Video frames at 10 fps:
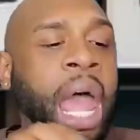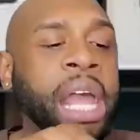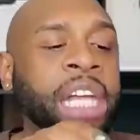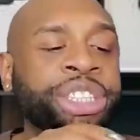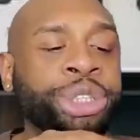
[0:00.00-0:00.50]

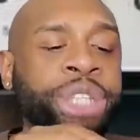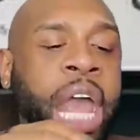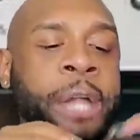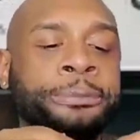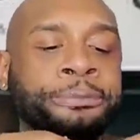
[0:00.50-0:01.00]
I guess you
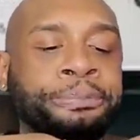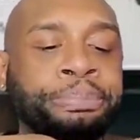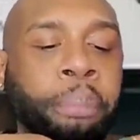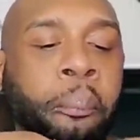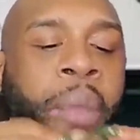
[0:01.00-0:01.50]
say,
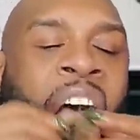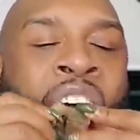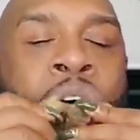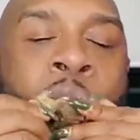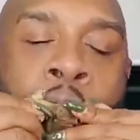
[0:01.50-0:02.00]

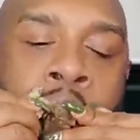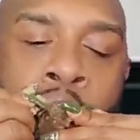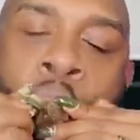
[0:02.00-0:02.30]
mm.